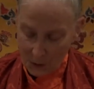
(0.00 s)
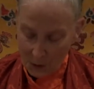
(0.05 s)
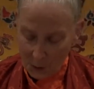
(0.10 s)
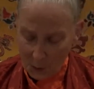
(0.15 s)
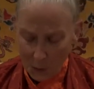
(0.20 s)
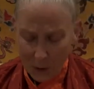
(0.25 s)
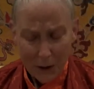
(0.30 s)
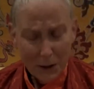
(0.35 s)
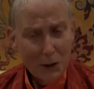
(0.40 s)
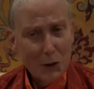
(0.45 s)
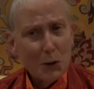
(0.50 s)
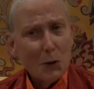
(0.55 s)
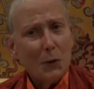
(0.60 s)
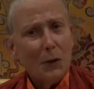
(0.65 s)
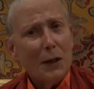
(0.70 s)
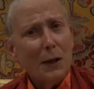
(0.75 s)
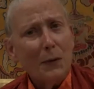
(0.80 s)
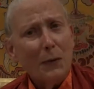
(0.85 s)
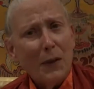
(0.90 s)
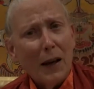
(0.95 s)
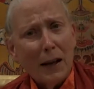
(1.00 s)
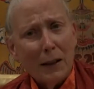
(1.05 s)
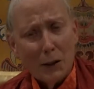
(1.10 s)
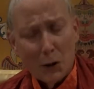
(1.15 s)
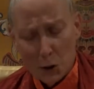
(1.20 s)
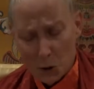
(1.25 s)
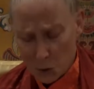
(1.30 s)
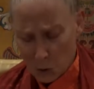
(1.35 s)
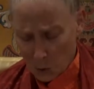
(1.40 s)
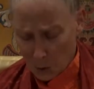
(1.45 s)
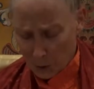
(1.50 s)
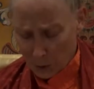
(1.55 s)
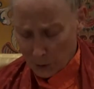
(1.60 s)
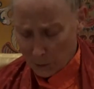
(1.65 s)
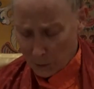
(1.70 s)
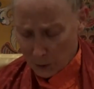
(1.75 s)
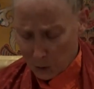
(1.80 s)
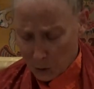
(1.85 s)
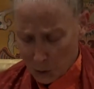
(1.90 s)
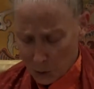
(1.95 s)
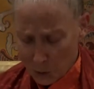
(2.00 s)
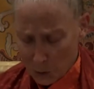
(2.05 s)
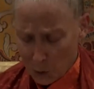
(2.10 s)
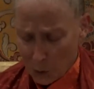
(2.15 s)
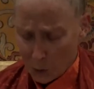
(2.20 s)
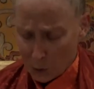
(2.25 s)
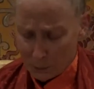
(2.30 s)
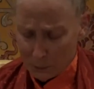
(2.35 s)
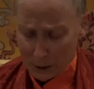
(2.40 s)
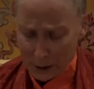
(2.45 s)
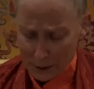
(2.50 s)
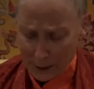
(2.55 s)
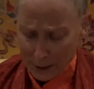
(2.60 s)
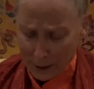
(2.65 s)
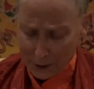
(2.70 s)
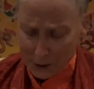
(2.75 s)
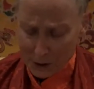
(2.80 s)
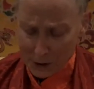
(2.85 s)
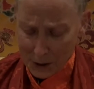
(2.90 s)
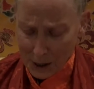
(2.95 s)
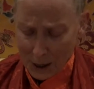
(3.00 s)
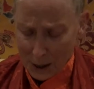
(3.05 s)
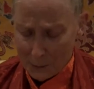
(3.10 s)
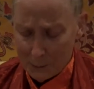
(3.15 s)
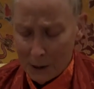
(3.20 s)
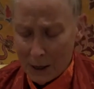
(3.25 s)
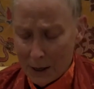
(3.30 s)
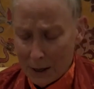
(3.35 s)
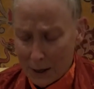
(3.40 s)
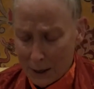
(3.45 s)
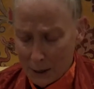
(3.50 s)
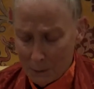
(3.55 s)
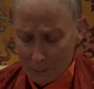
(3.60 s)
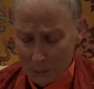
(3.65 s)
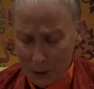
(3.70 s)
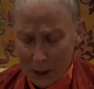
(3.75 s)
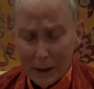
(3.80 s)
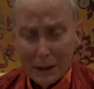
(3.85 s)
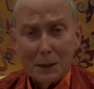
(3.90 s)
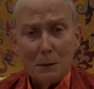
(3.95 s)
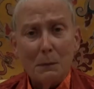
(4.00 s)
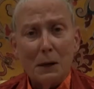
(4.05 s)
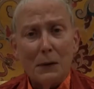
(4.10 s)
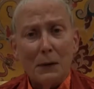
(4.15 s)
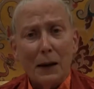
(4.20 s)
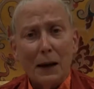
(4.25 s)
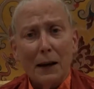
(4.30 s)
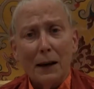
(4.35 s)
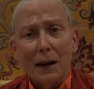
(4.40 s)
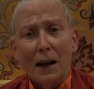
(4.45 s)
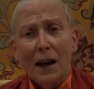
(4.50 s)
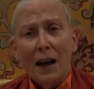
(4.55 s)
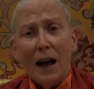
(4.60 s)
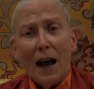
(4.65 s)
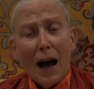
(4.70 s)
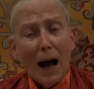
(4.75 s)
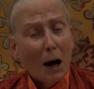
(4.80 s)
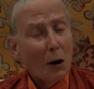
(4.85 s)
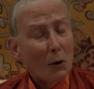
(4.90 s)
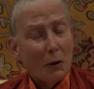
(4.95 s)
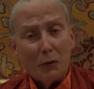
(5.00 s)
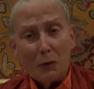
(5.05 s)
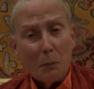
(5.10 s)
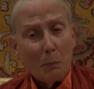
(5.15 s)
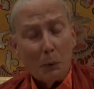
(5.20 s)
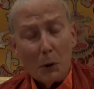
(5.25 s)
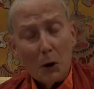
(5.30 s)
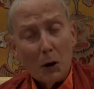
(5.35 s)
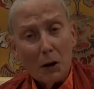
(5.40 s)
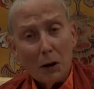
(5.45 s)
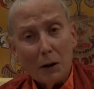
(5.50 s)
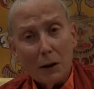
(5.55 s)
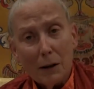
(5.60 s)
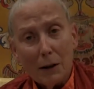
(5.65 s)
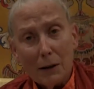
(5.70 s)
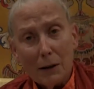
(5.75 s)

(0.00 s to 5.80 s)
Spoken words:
Where did you get that story that you told me last time? He begged me then. Out of a book?